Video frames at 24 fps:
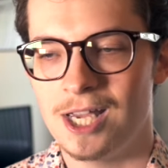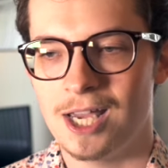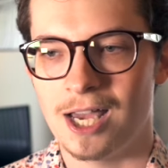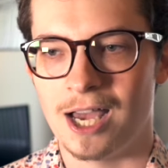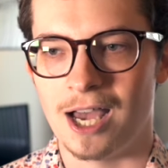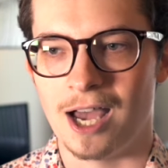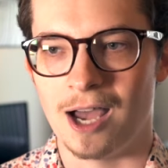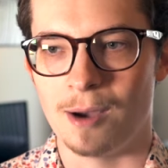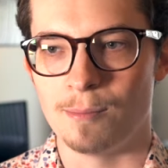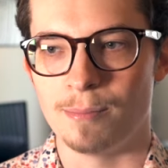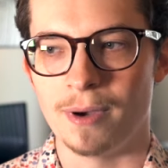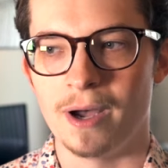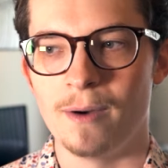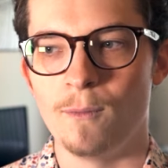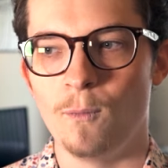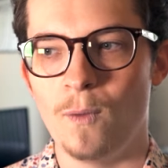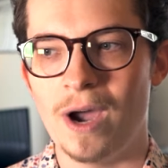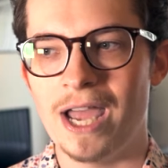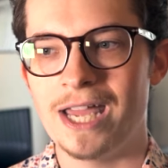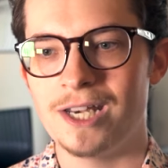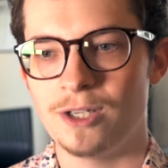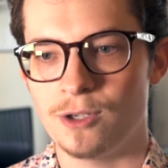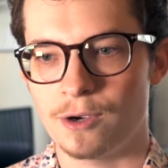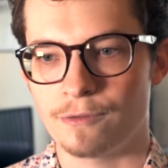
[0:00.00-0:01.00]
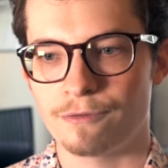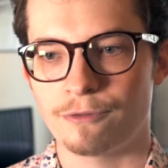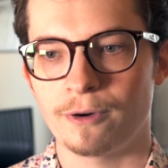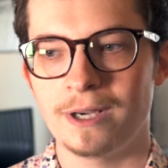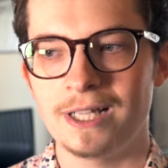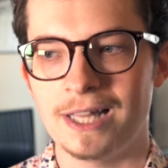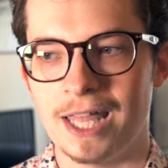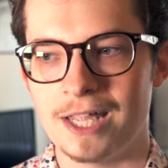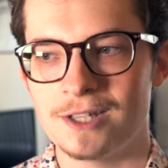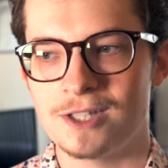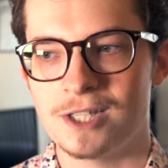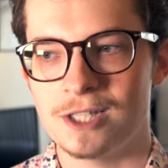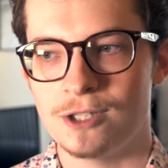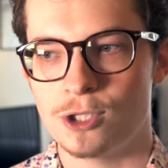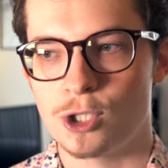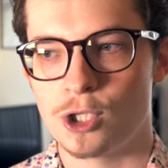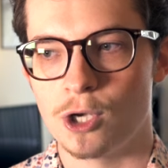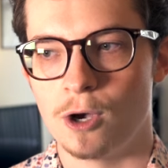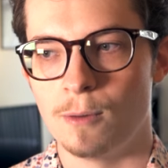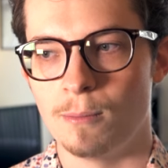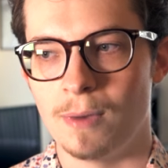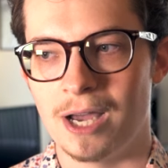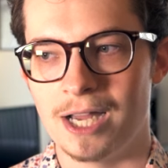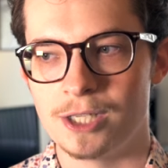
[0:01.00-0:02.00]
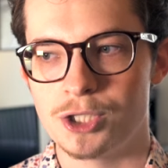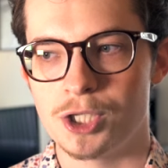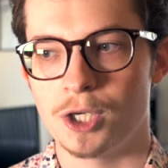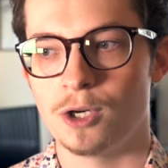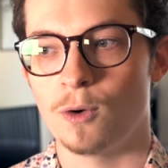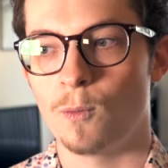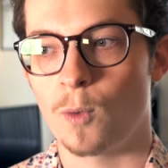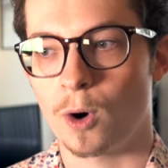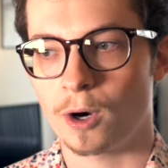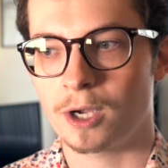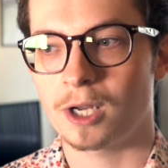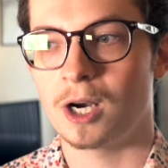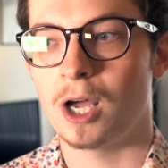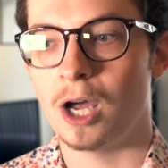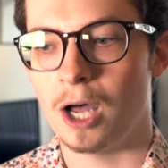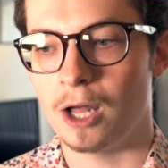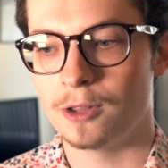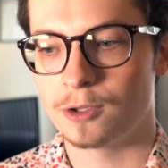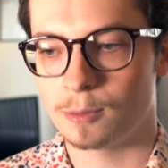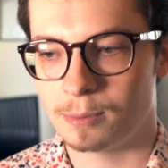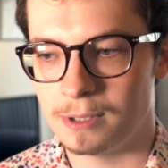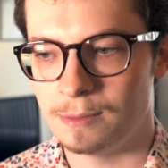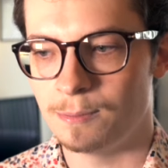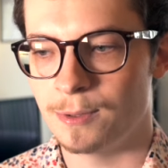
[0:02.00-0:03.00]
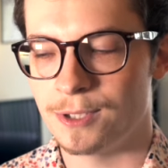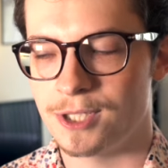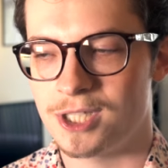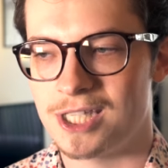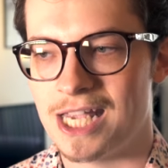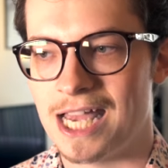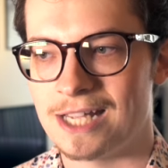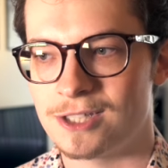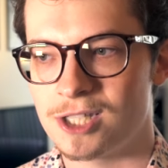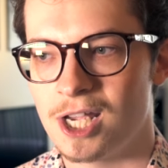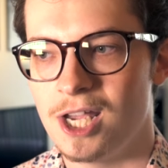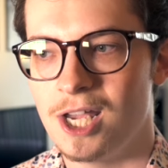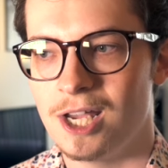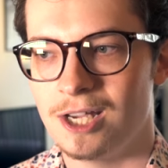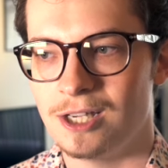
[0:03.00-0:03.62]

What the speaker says: But when you're freelancing so much and you're working on other people's sets,